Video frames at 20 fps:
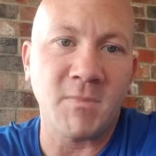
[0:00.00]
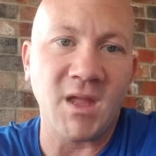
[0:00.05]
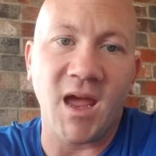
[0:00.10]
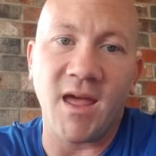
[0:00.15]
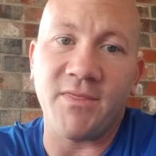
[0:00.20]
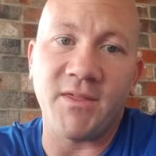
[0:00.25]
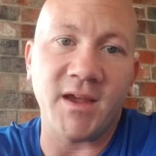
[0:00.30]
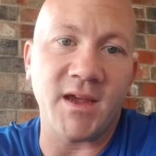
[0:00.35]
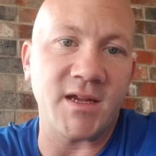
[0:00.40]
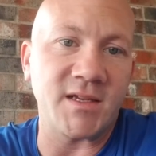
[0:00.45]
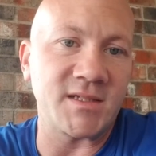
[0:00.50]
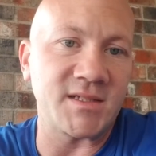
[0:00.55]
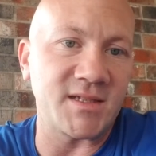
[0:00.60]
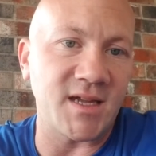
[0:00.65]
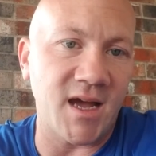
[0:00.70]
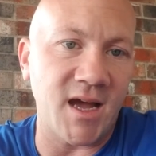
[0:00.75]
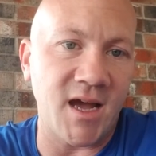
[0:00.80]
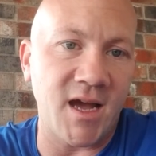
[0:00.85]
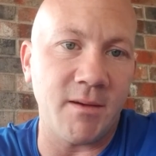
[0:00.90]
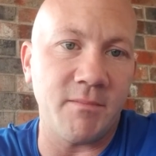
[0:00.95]
I think it's
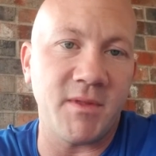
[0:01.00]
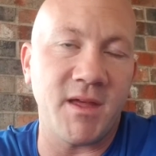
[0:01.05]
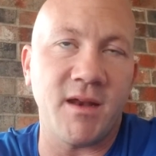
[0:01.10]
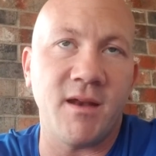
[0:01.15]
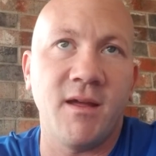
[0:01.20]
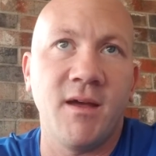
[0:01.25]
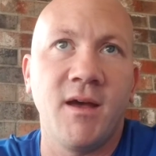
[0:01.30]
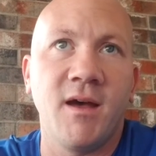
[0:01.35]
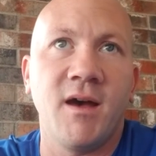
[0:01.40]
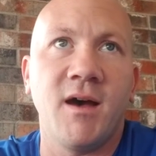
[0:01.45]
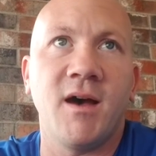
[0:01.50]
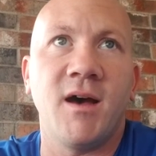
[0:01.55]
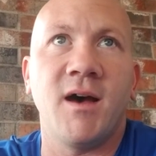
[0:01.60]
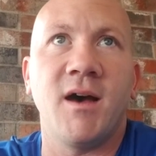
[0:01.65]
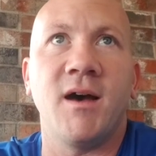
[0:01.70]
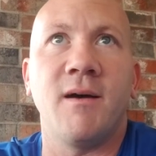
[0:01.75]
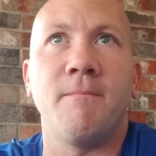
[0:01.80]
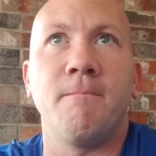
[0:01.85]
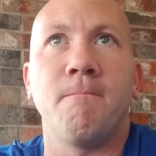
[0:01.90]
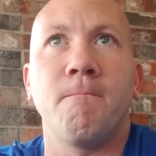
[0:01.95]
time that
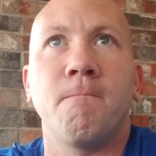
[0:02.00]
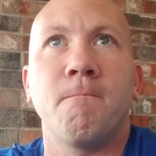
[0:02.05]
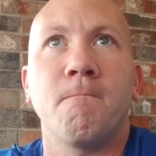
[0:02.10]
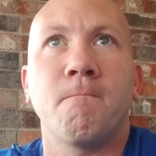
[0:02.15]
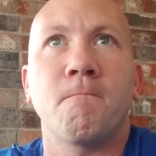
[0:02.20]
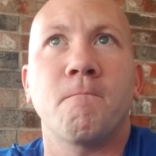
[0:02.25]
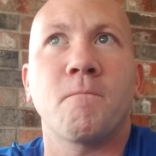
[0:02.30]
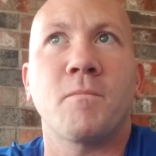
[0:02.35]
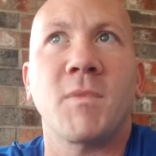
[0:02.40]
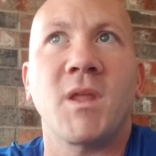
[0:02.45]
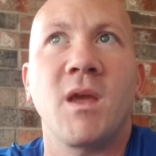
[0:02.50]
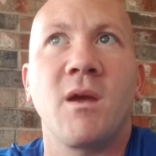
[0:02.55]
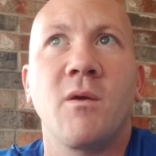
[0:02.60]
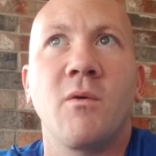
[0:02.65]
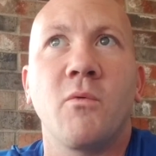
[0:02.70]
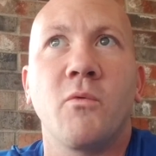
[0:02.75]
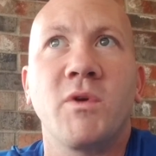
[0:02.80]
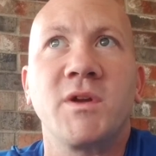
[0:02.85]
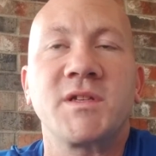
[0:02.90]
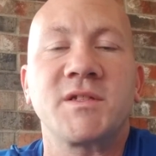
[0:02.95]

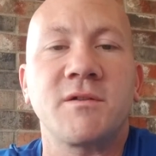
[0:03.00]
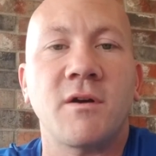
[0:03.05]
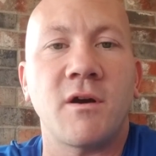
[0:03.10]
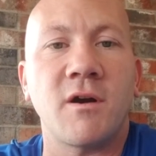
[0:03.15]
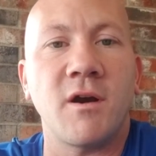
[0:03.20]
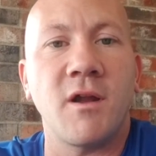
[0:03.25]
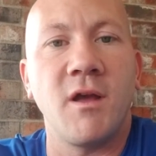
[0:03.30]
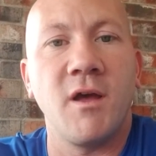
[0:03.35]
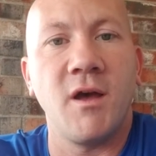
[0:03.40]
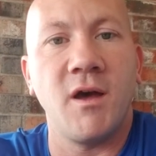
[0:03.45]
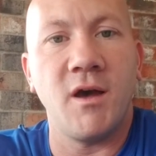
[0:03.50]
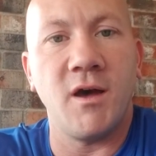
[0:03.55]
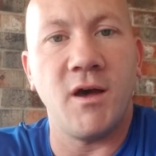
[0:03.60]
we start